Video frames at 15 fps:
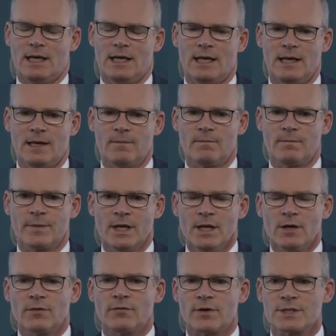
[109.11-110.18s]
Um,
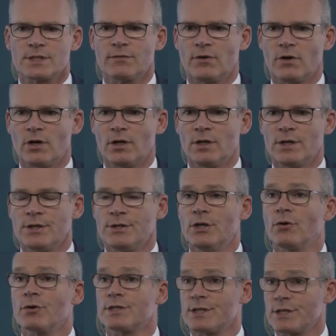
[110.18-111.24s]
first of all,
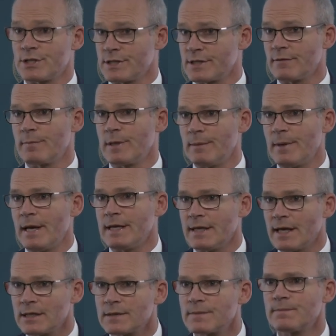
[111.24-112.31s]
no decisions have been made
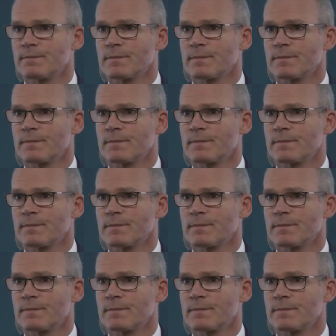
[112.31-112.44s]
yet,